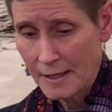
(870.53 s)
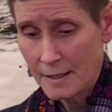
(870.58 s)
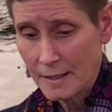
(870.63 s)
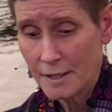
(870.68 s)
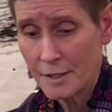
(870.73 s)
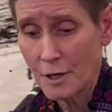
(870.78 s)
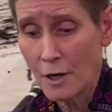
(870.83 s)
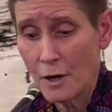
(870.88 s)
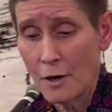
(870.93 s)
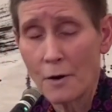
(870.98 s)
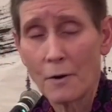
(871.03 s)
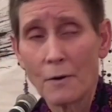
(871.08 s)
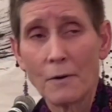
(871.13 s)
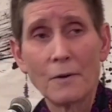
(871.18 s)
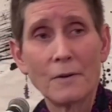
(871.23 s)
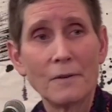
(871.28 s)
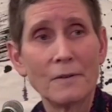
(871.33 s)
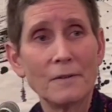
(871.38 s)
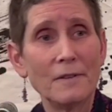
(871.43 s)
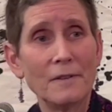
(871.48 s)

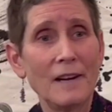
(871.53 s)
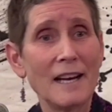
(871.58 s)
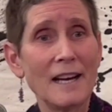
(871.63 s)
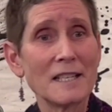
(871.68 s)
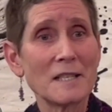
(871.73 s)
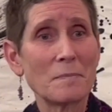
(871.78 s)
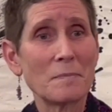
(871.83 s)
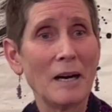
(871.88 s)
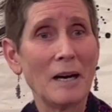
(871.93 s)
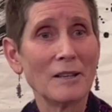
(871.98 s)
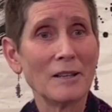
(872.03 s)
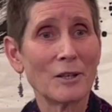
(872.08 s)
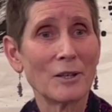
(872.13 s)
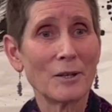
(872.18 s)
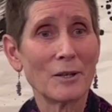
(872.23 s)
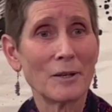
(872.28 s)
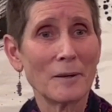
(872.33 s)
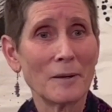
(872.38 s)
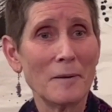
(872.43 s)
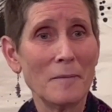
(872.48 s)
So, as
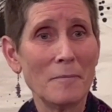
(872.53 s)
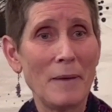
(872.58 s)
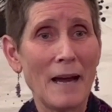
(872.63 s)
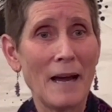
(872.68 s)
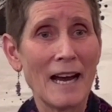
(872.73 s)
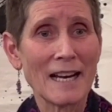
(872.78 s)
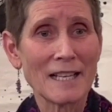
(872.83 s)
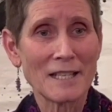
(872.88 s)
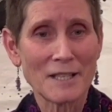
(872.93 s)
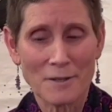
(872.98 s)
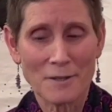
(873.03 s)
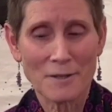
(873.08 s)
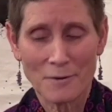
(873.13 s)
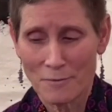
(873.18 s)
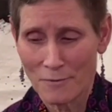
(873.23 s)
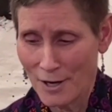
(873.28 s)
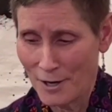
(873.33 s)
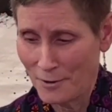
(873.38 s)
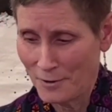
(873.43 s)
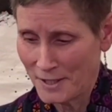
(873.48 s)
Butler Bass
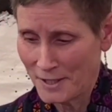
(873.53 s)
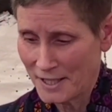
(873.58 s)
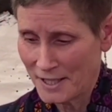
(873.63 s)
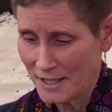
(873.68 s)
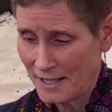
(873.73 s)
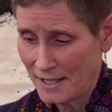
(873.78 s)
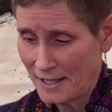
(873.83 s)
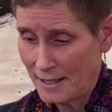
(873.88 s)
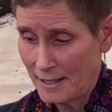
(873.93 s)
wrote,